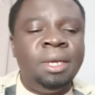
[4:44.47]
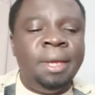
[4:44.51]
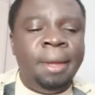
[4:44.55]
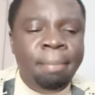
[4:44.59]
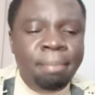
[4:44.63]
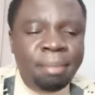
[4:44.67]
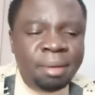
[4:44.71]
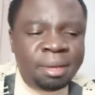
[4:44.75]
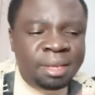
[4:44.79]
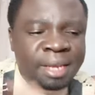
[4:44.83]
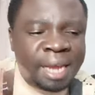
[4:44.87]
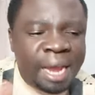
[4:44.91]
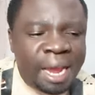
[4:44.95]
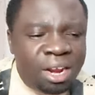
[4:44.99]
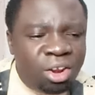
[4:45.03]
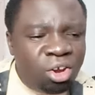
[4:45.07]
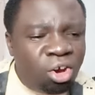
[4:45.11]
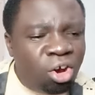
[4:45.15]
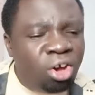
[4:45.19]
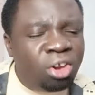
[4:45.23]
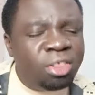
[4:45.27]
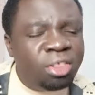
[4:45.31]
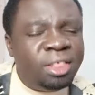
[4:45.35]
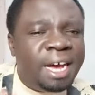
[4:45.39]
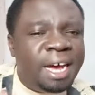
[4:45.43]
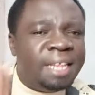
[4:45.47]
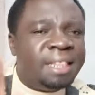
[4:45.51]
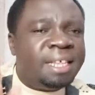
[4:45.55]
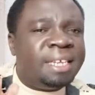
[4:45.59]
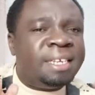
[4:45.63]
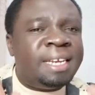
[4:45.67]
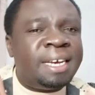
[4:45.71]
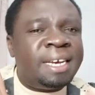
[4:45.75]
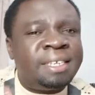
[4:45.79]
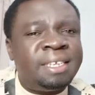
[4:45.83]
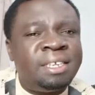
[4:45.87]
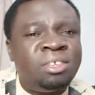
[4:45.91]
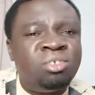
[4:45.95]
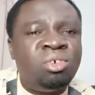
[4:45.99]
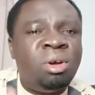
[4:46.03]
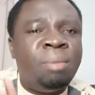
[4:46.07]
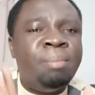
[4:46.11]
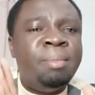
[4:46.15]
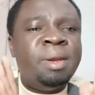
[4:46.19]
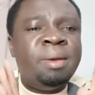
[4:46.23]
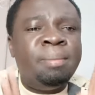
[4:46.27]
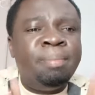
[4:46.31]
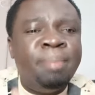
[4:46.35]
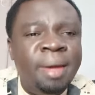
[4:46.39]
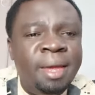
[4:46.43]
Beside all the other taxes you have
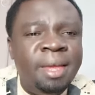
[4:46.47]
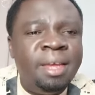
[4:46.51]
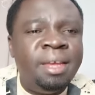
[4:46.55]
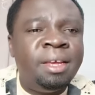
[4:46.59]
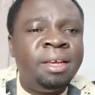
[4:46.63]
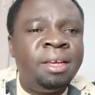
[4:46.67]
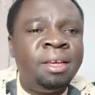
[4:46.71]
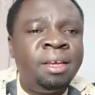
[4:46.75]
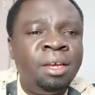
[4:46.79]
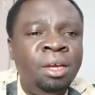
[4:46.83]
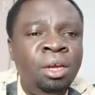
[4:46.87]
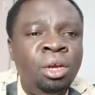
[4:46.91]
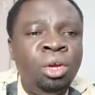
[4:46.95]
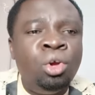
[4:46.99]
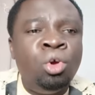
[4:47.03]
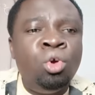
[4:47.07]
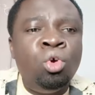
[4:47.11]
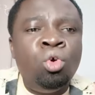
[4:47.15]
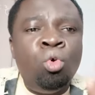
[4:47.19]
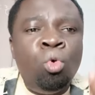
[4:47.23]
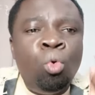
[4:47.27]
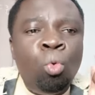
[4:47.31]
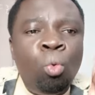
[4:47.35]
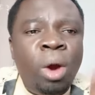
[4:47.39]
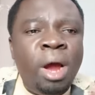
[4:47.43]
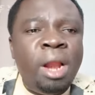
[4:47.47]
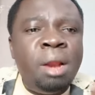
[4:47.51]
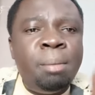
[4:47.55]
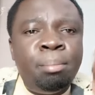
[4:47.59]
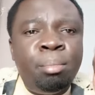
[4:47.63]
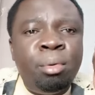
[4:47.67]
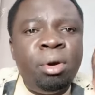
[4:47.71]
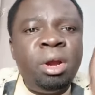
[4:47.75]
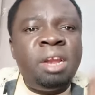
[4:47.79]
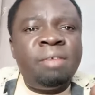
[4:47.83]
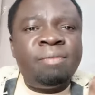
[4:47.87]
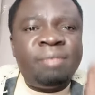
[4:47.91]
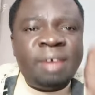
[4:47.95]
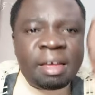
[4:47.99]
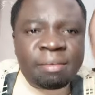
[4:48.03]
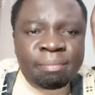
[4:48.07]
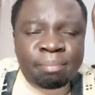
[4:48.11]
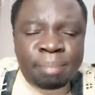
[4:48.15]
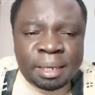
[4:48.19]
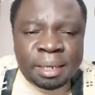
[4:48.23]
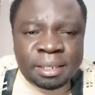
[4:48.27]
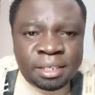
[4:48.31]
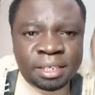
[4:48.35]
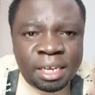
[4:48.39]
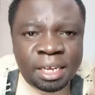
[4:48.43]
been paying, one point five
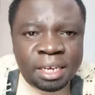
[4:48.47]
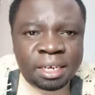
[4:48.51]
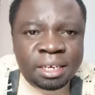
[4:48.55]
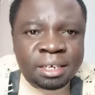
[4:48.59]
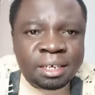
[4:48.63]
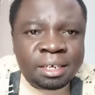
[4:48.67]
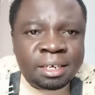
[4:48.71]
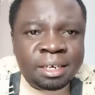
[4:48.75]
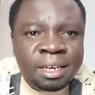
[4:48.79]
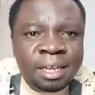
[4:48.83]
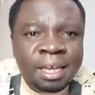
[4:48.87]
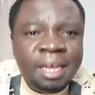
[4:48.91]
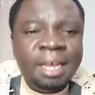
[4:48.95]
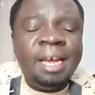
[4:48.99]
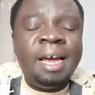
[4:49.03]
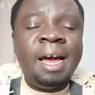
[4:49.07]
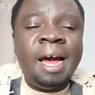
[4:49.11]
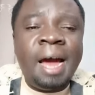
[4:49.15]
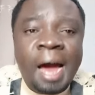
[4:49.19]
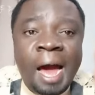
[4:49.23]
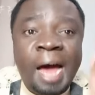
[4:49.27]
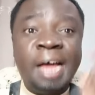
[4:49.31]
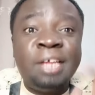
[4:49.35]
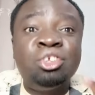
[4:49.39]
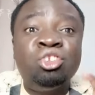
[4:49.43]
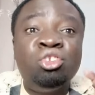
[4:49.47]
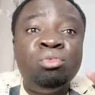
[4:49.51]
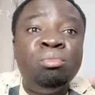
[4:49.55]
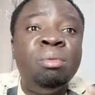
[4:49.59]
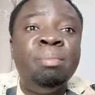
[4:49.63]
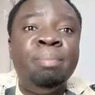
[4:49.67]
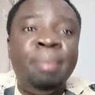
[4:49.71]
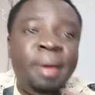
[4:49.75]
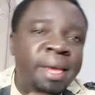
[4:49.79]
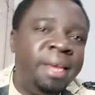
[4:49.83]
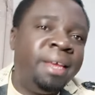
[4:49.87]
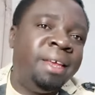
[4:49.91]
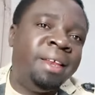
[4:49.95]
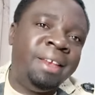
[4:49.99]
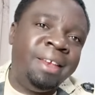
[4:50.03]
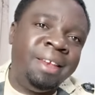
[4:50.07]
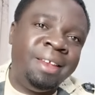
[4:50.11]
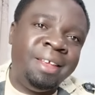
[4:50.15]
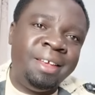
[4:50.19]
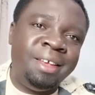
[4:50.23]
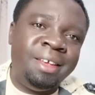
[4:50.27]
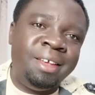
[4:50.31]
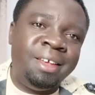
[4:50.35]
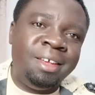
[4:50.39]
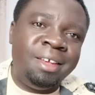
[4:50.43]
percent has to be paid.
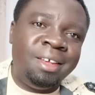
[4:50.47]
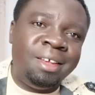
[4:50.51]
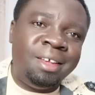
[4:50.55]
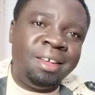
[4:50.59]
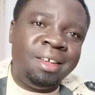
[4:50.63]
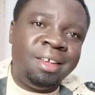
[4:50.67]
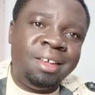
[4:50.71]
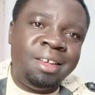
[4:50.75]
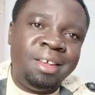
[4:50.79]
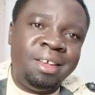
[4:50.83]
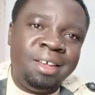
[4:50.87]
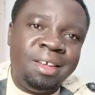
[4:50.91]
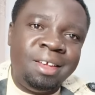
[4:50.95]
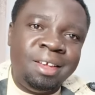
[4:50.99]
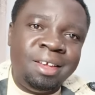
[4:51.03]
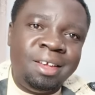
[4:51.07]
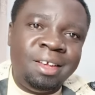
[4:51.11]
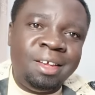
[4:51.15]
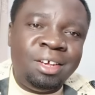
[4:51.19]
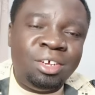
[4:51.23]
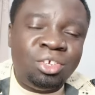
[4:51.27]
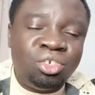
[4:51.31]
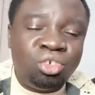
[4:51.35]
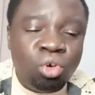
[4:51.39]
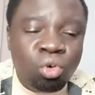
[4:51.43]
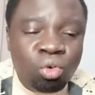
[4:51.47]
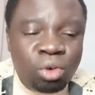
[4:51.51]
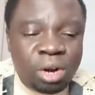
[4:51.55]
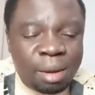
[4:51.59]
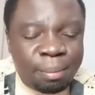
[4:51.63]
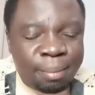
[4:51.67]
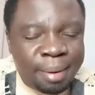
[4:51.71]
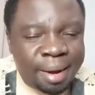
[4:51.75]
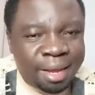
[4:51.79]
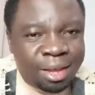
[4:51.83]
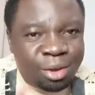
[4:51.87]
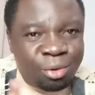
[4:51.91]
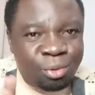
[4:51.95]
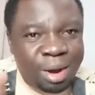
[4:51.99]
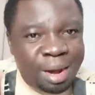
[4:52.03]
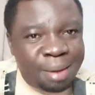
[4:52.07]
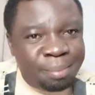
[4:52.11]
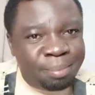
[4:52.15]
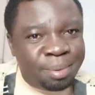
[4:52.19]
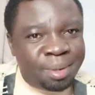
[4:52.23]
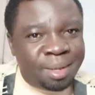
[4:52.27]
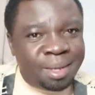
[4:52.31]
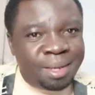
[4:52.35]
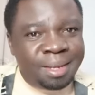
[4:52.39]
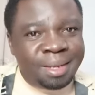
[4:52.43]
So unabaki
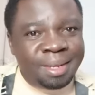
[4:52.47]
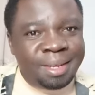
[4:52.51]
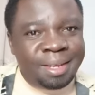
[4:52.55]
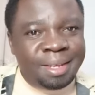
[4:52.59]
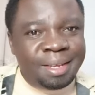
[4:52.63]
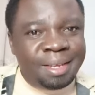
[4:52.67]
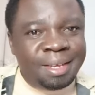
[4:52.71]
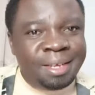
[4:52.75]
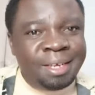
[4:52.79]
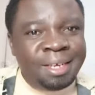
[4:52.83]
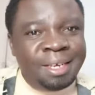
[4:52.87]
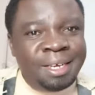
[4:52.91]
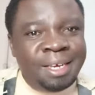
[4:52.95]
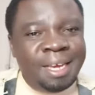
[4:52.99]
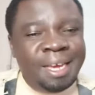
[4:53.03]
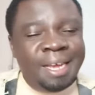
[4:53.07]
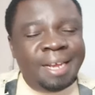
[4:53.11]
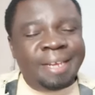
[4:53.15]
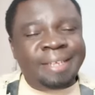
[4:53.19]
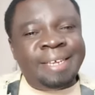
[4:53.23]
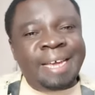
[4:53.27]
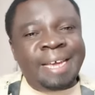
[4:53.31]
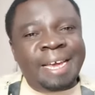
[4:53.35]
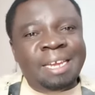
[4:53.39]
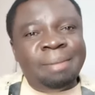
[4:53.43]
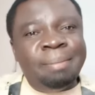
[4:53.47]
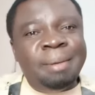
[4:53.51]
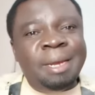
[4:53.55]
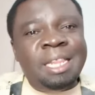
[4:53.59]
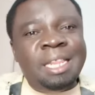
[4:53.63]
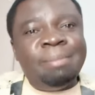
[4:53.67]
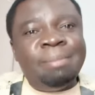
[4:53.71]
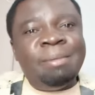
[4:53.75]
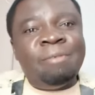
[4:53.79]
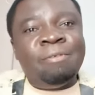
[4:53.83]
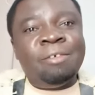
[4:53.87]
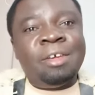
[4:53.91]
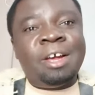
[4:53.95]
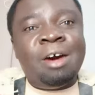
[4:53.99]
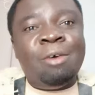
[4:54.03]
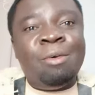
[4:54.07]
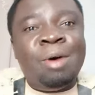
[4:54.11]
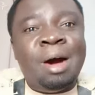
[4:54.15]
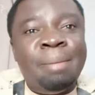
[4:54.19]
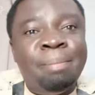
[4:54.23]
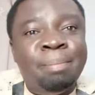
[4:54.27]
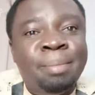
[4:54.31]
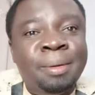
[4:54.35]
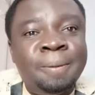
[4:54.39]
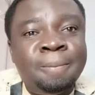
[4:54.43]
wapi? Incitement zimefika
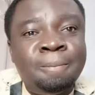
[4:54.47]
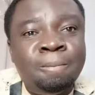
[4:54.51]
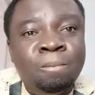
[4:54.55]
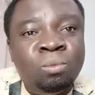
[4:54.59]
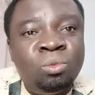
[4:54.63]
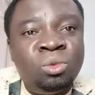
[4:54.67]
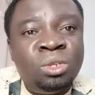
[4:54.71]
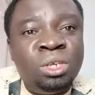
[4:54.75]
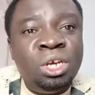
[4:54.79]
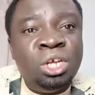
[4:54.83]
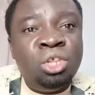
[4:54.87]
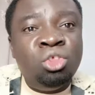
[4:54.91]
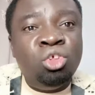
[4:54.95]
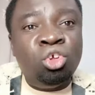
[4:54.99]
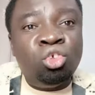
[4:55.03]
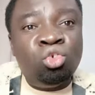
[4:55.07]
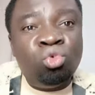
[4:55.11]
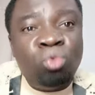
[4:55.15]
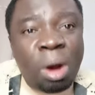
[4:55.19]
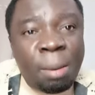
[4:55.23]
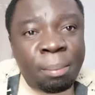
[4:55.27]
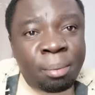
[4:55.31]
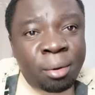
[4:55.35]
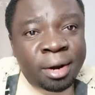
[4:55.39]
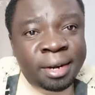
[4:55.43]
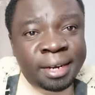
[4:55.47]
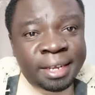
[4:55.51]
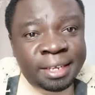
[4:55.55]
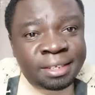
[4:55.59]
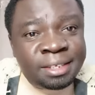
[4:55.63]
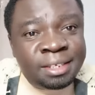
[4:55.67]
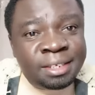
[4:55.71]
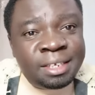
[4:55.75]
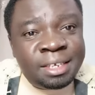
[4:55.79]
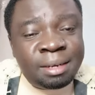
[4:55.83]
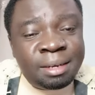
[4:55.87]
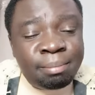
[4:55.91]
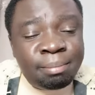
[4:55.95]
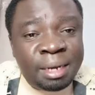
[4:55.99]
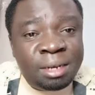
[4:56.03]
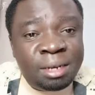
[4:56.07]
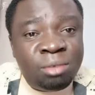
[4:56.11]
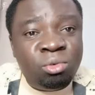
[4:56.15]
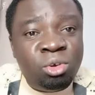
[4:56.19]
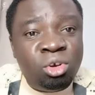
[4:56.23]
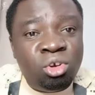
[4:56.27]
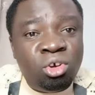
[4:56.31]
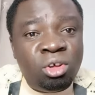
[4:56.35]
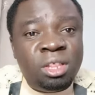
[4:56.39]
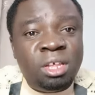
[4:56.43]
wapi? Those who are protesting, but
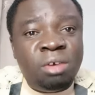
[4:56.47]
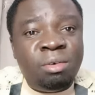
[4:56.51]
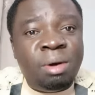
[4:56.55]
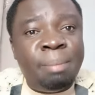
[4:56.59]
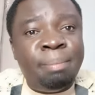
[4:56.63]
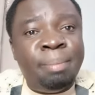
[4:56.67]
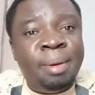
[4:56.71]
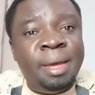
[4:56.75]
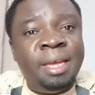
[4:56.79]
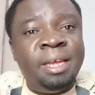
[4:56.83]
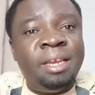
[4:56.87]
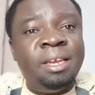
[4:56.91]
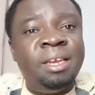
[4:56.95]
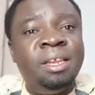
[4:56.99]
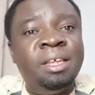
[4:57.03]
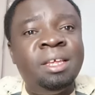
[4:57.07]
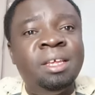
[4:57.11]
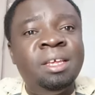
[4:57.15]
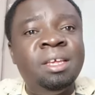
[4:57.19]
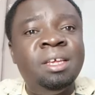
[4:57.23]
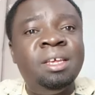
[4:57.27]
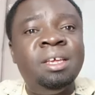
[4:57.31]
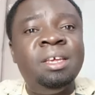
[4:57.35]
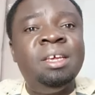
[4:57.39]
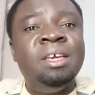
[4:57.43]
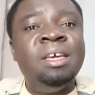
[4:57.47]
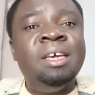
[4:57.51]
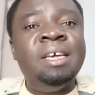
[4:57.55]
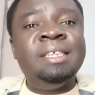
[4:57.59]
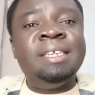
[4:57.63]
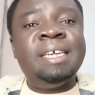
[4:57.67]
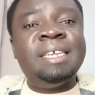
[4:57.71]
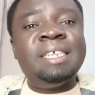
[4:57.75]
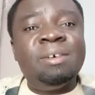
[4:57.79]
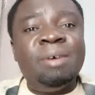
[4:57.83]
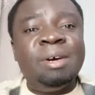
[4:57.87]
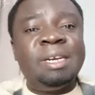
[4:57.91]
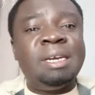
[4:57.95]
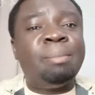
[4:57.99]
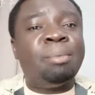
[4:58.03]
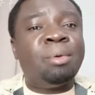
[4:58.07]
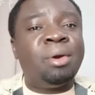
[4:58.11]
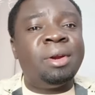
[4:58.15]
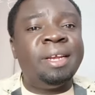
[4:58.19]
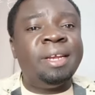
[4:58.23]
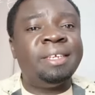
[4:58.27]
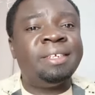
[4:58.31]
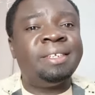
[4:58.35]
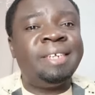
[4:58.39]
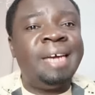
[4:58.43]
we know they were paid. Sasa wata
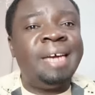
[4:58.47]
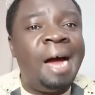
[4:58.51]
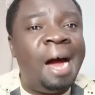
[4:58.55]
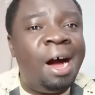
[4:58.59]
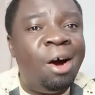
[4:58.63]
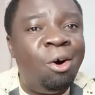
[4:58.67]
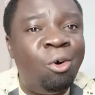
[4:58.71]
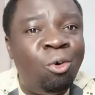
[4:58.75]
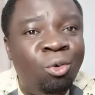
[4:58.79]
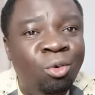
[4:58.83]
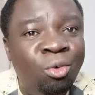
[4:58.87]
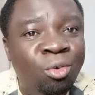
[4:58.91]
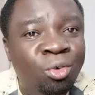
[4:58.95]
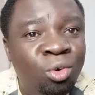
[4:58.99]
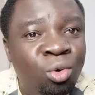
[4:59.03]
protest how?